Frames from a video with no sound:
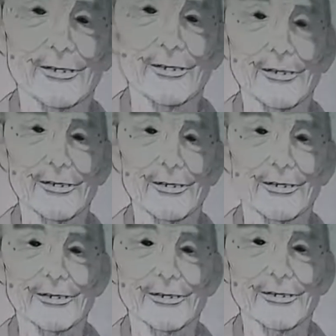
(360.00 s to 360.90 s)
there was
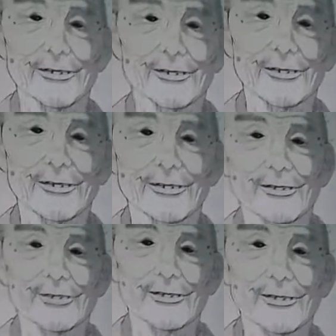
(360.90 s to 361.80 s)
actually
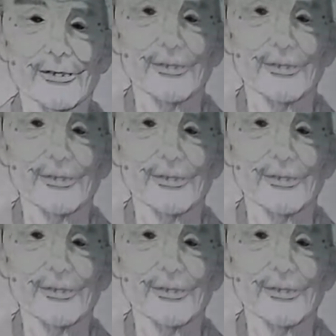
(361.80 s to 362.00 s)
a uh,